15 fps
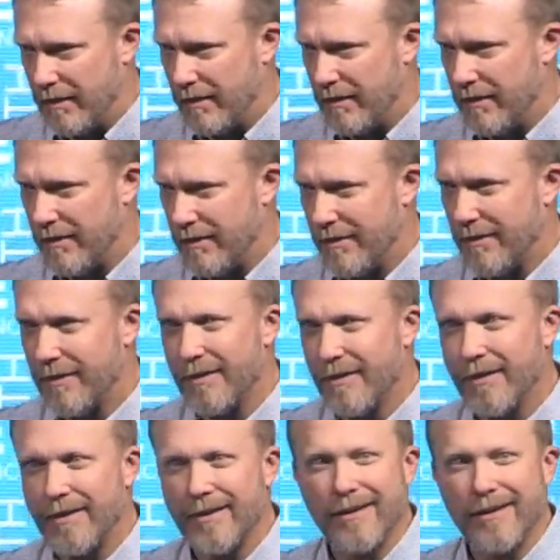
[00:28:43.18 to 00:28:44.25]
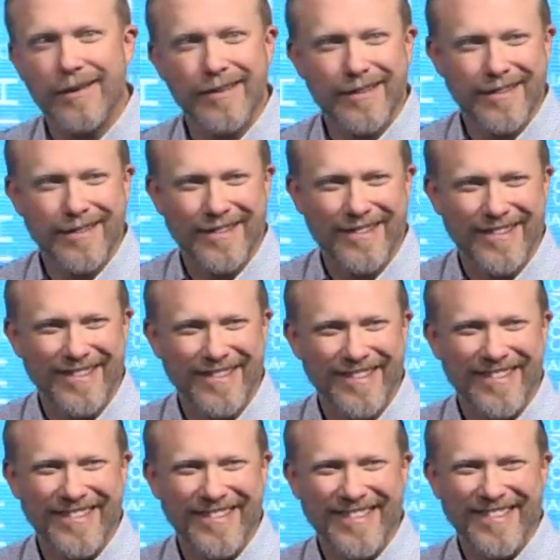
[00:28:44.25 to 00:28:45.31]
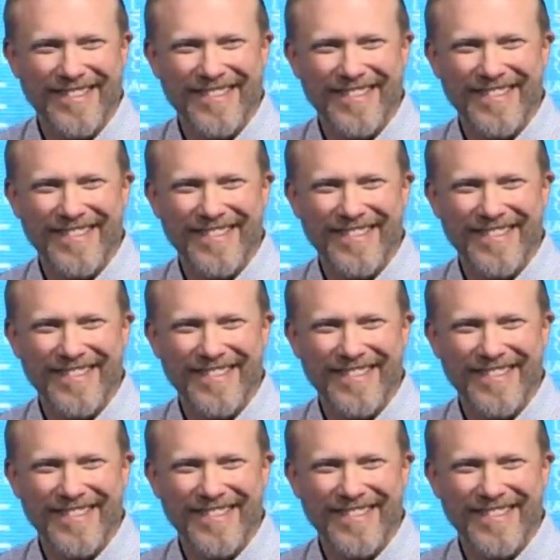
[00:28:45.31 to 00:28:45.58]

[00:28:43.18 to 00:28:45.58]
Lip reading: (silence)